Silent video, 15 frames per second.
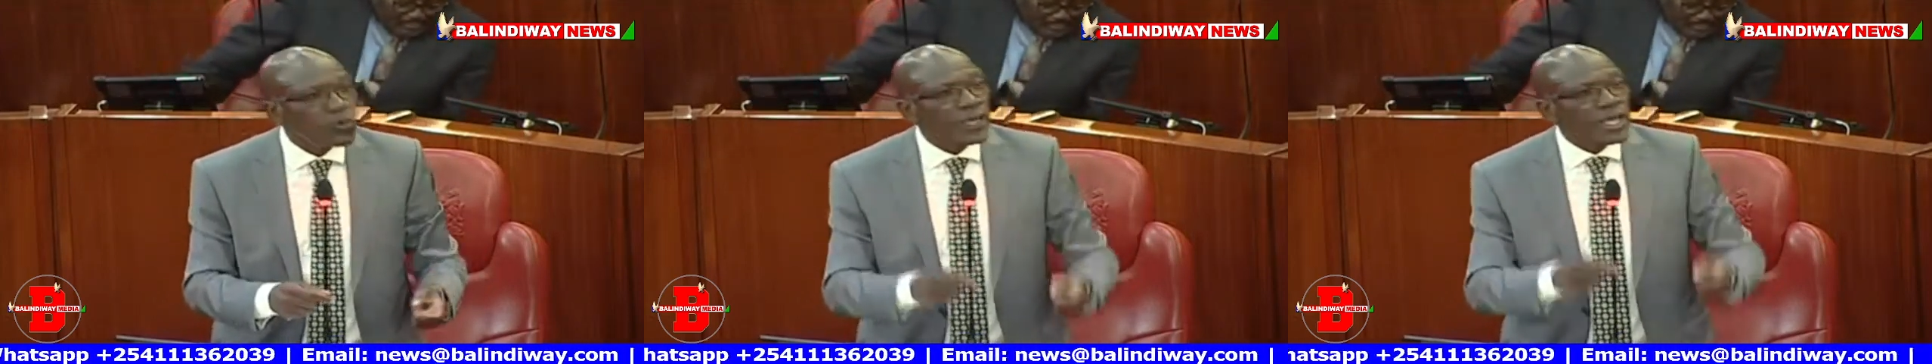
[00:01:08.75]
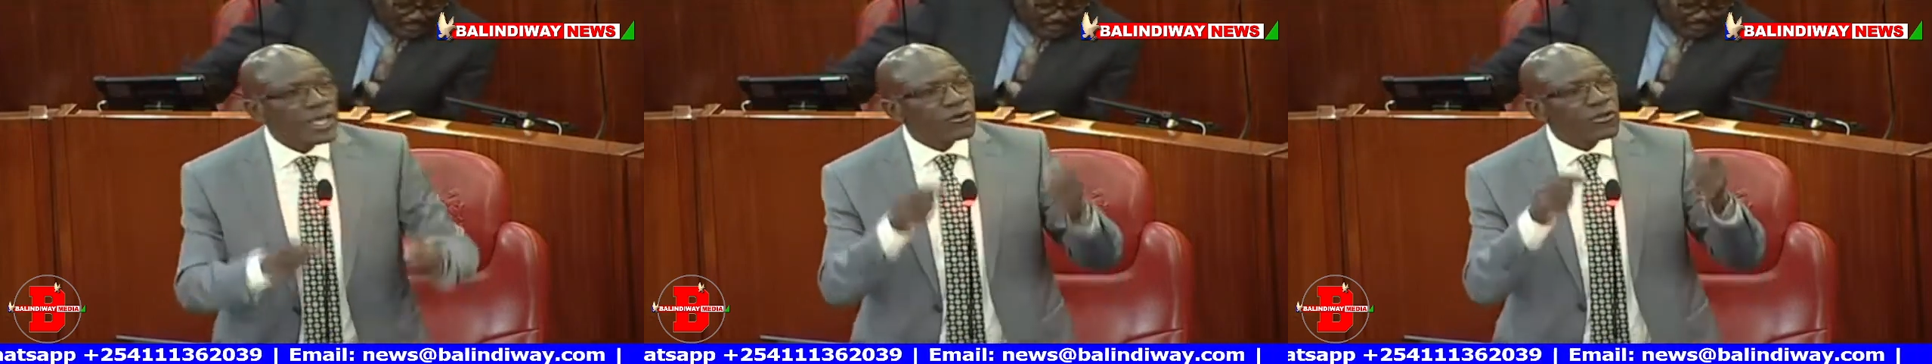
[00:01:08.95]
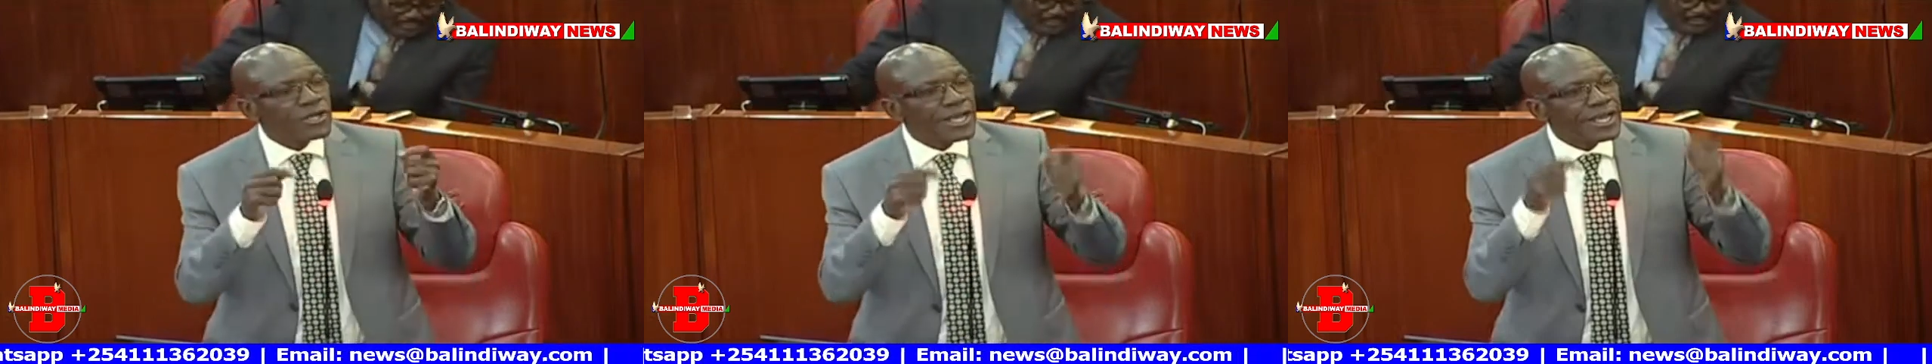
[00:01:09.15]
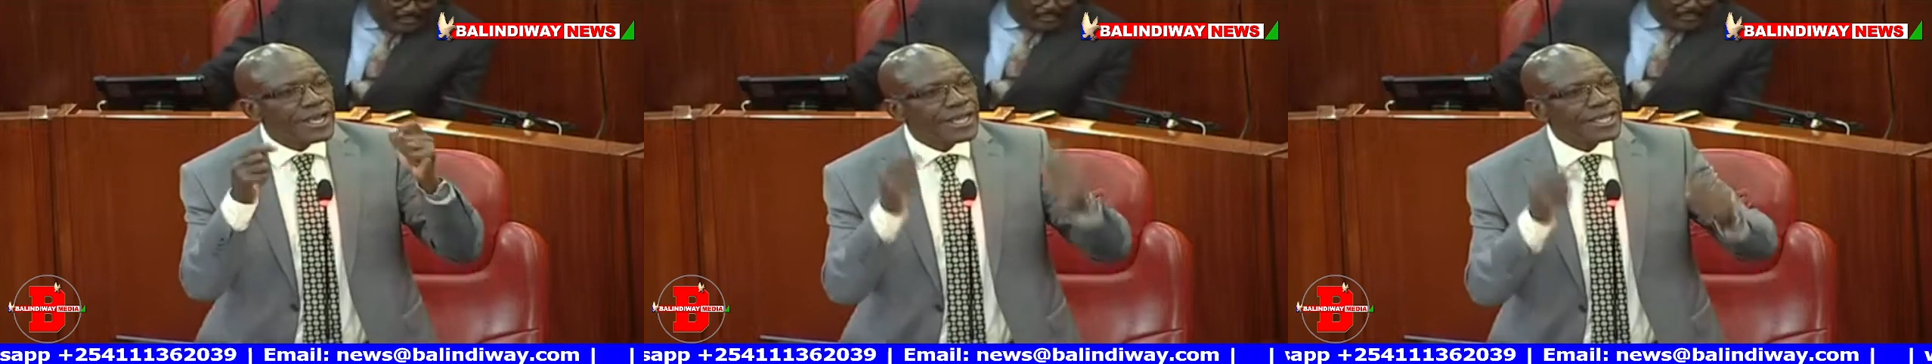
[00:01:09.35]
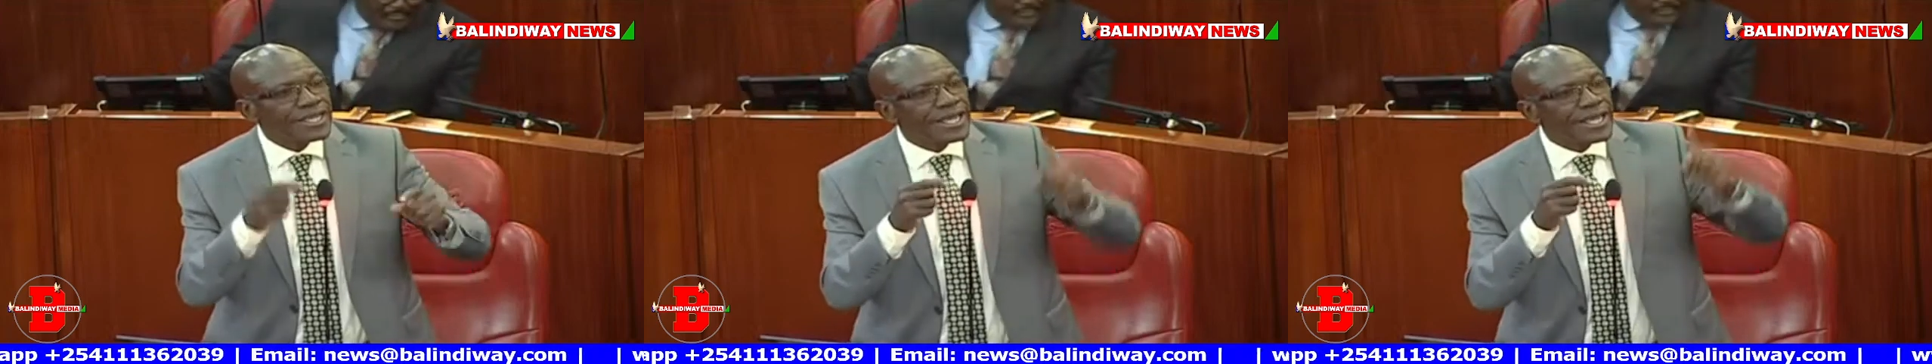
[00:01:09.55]
We are not
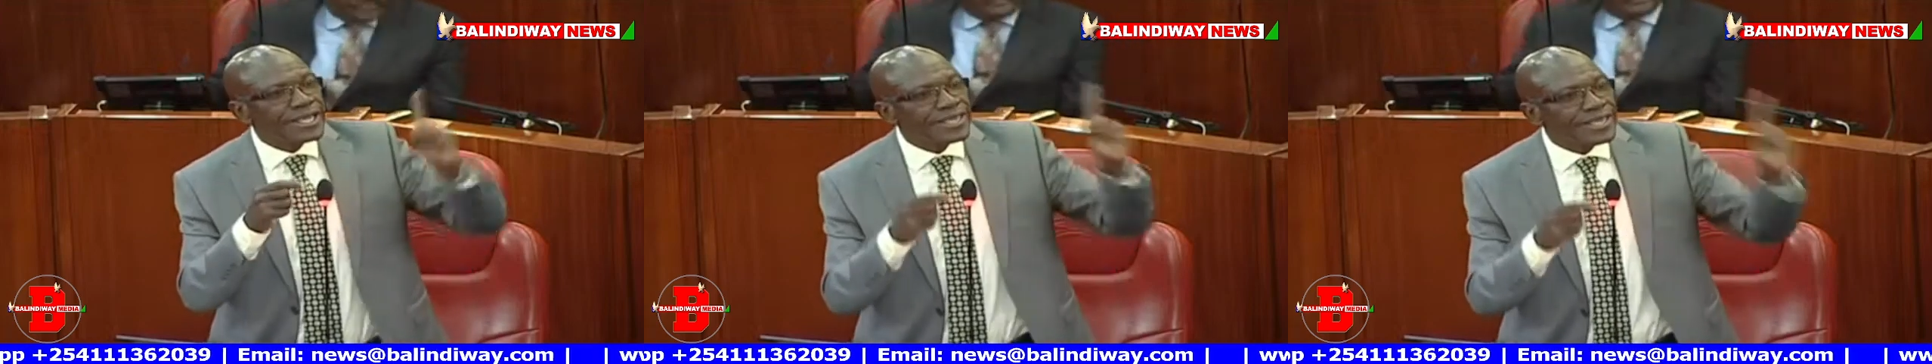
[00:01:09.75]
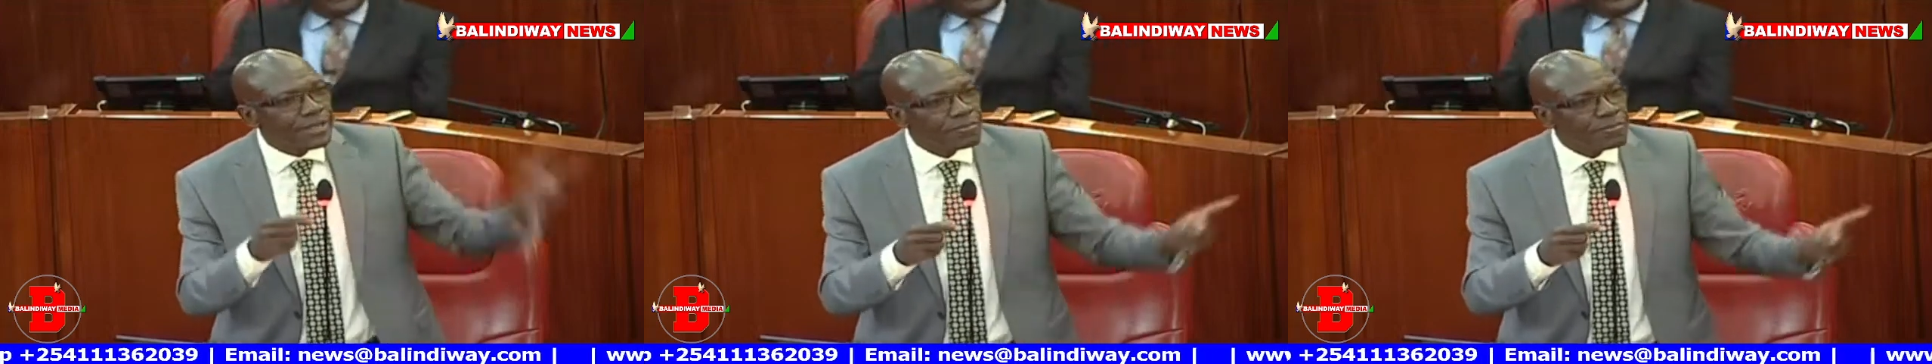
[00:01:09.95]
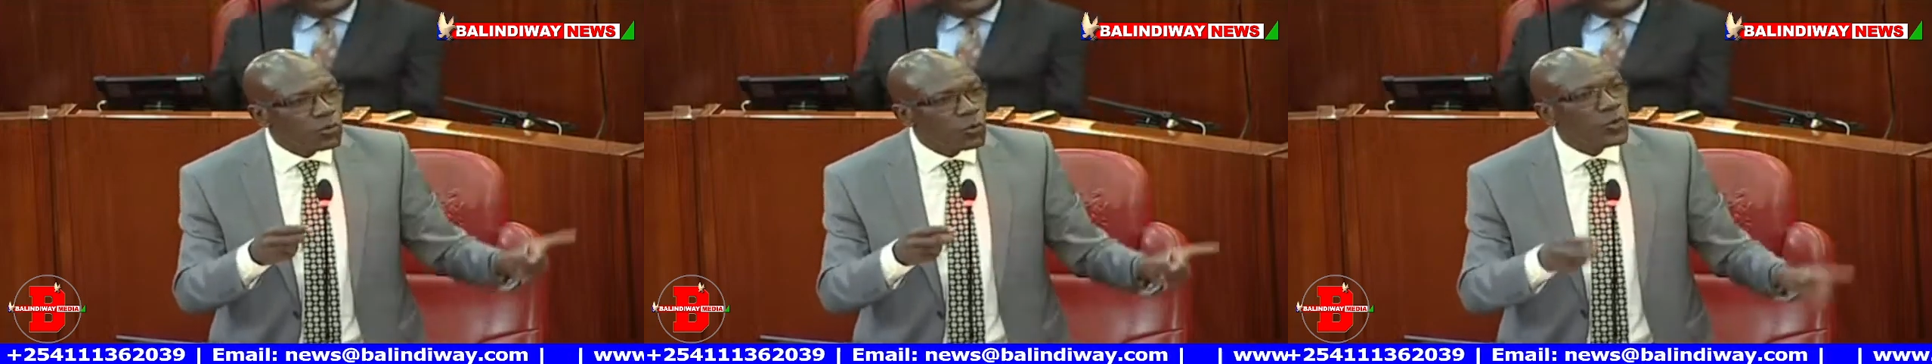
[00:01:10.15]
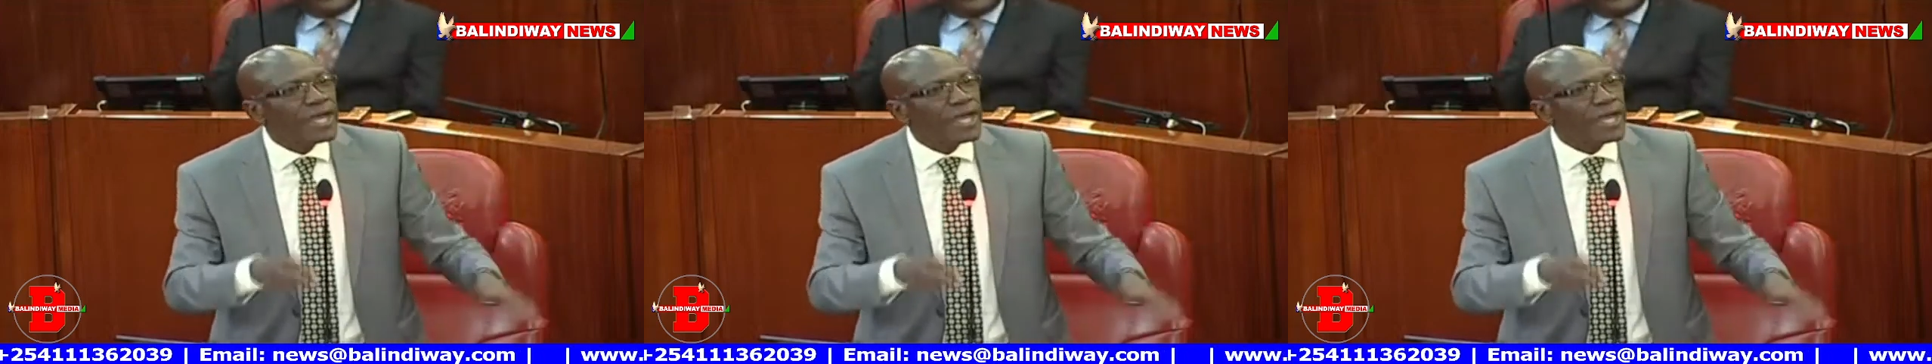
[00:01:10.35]
unlucky like them.